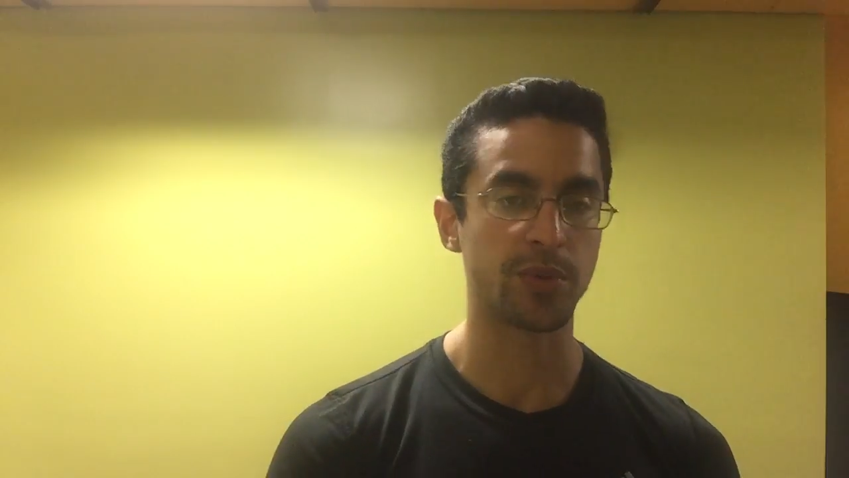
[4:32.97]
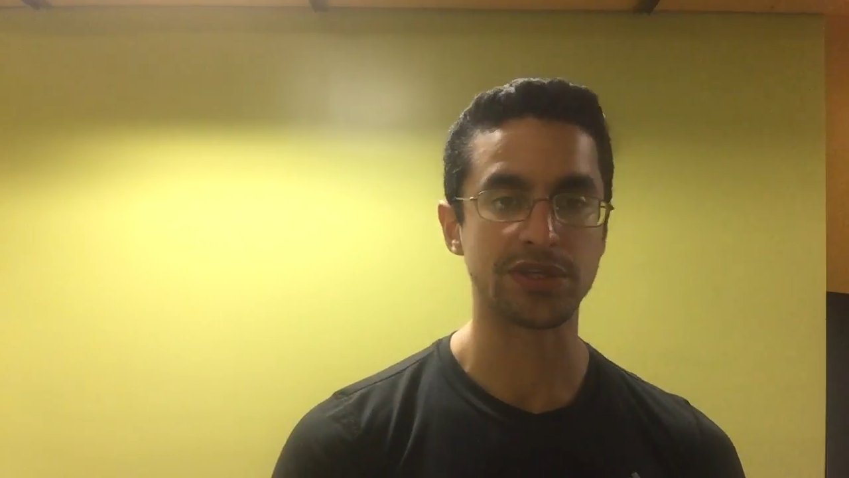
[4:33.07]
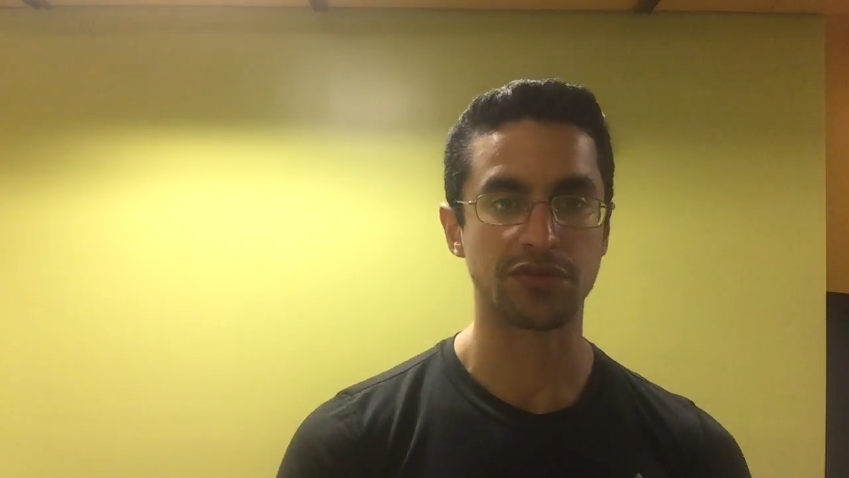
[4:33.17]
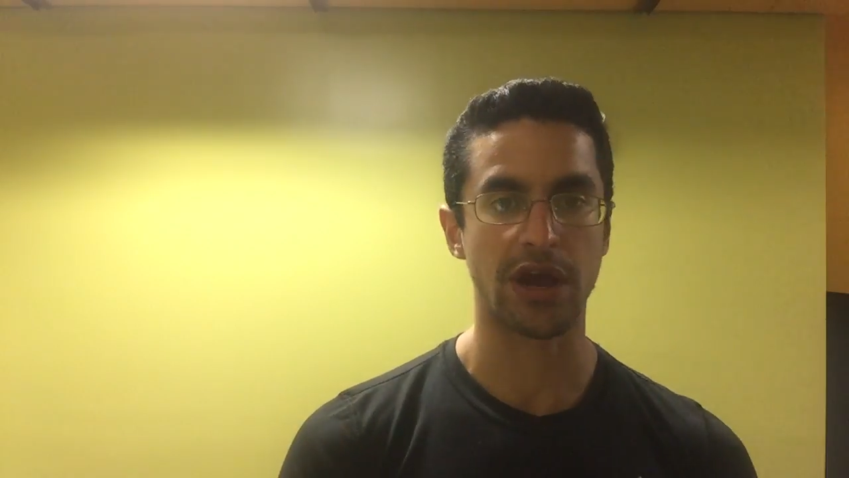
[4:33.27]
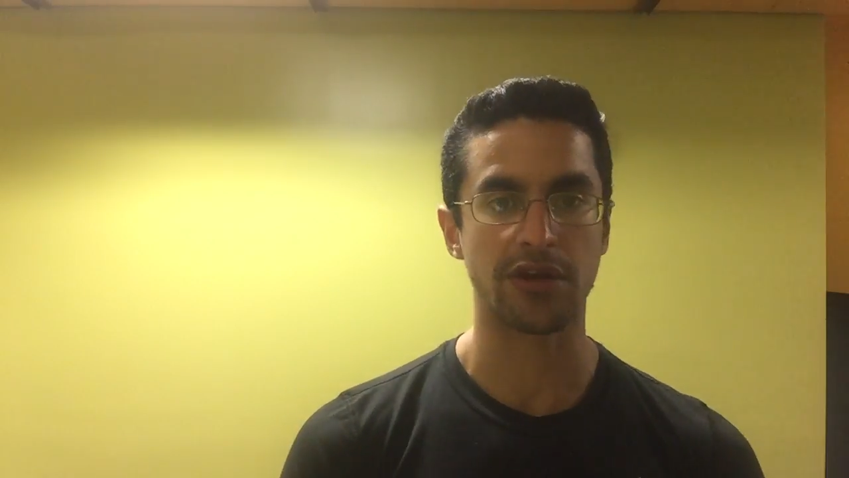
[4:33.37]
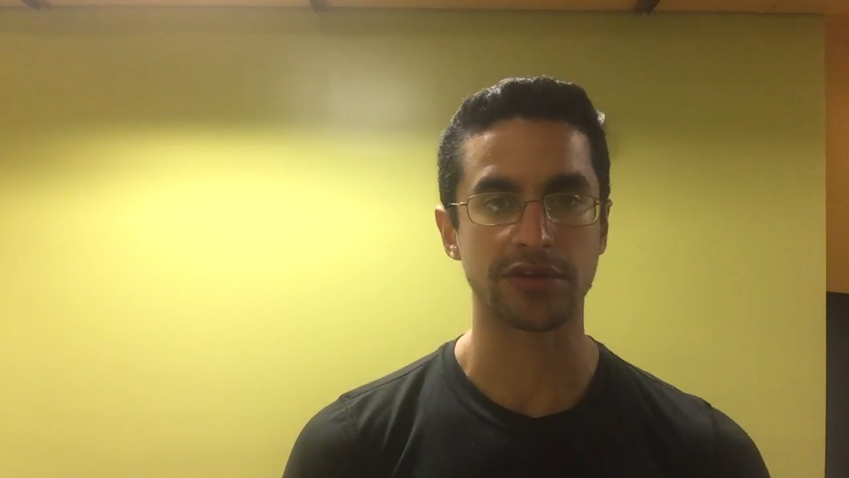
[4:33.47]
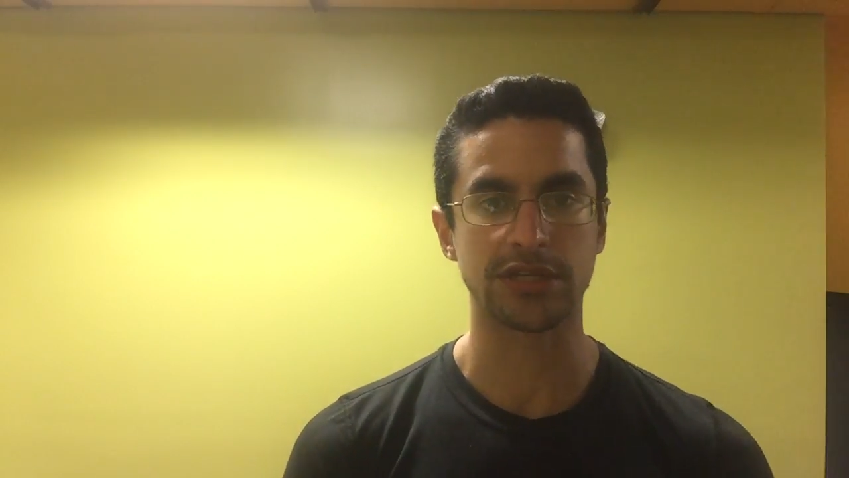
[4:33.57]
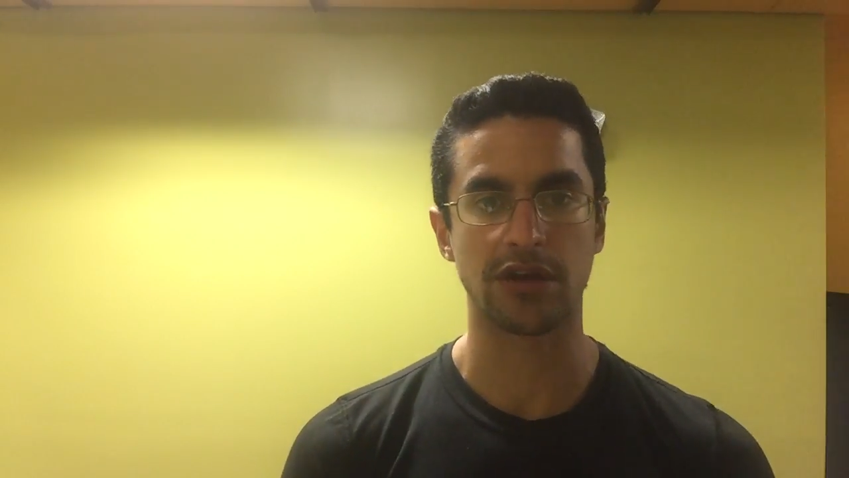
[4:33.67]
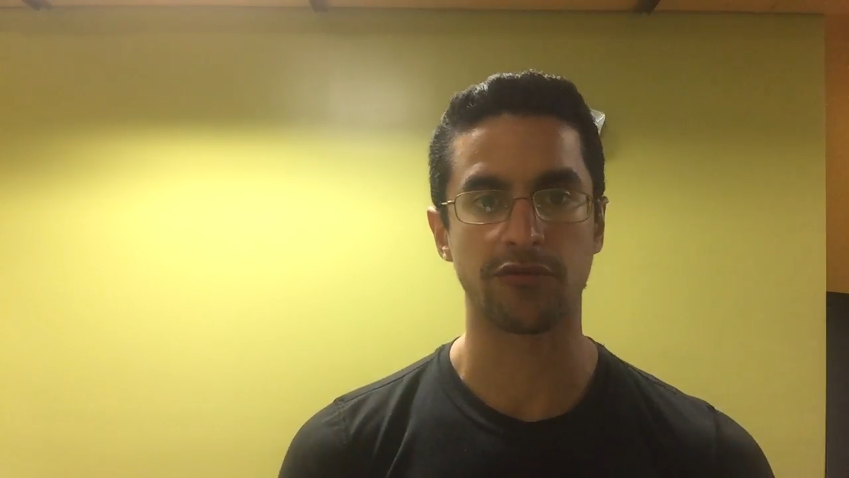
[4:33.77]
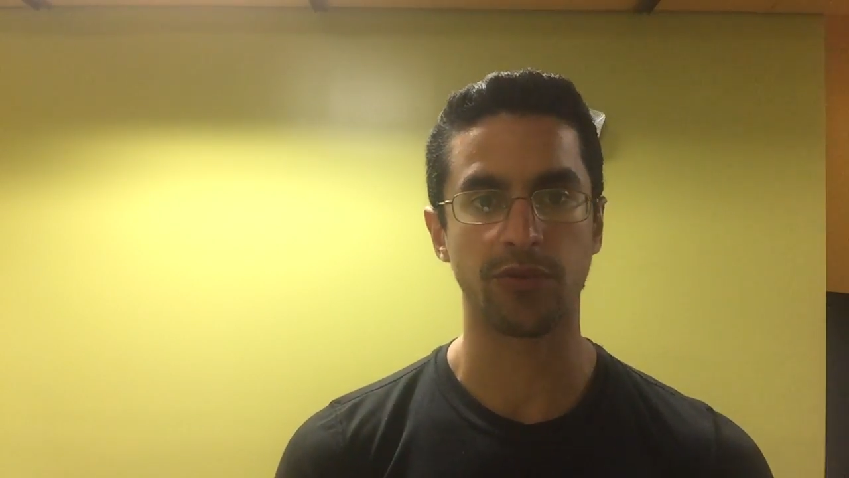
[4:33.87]
we surround
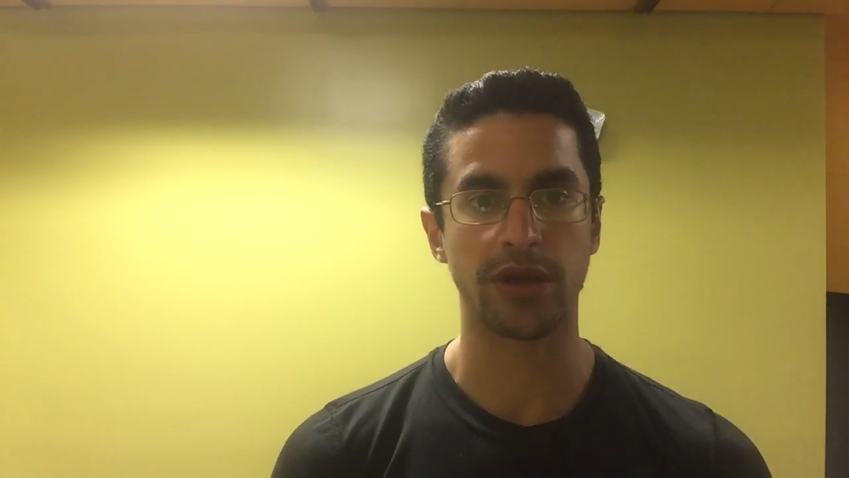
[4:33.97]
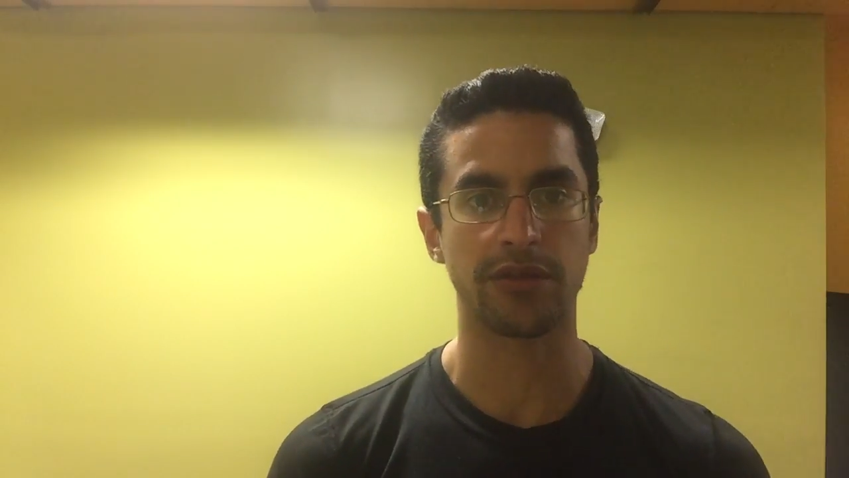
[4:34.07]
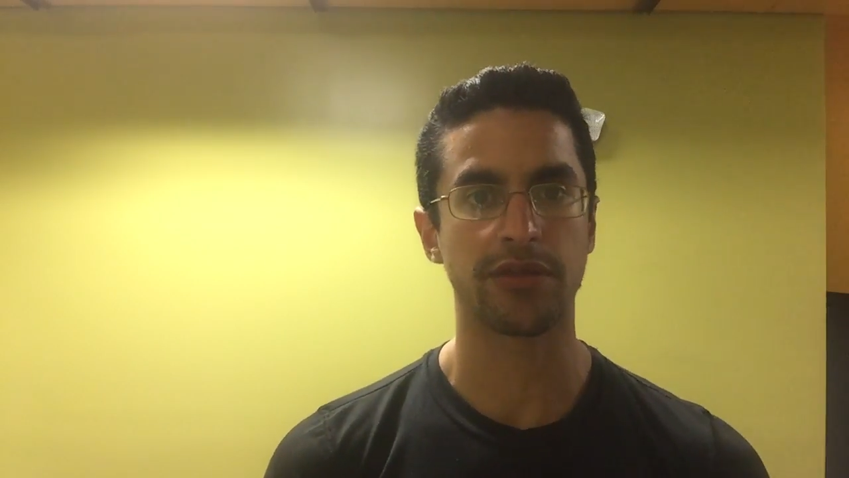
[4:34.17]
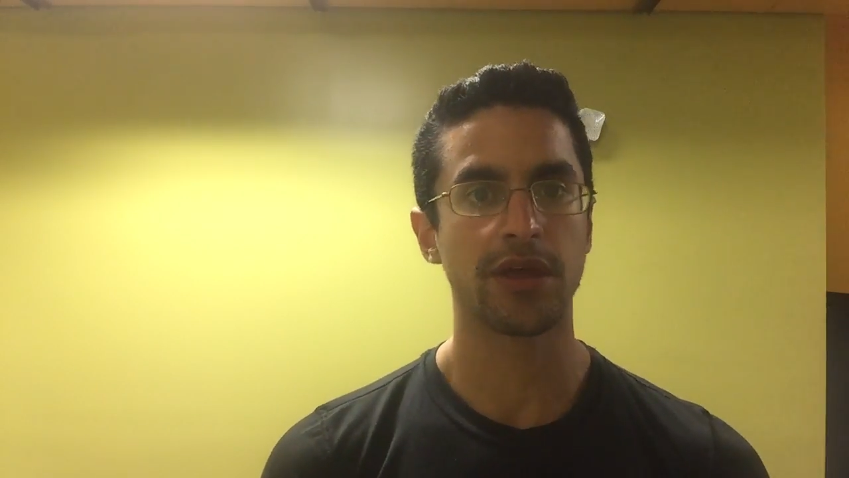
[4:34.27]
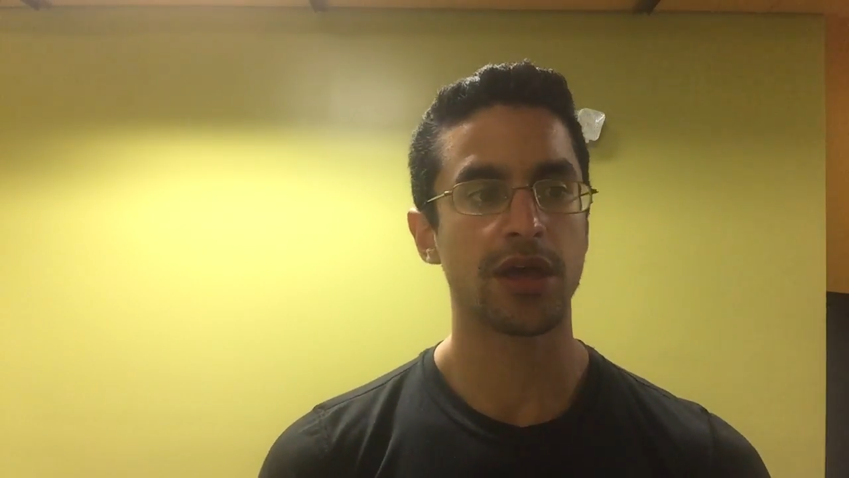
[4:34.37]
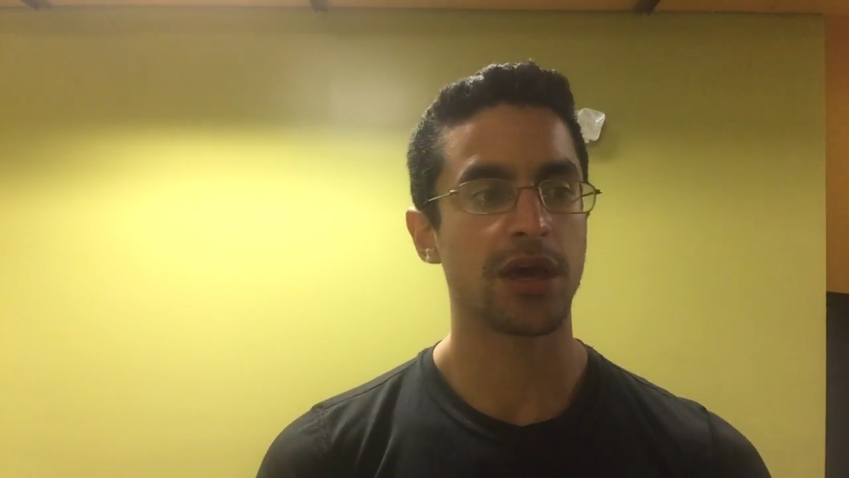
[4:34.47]
ourselves with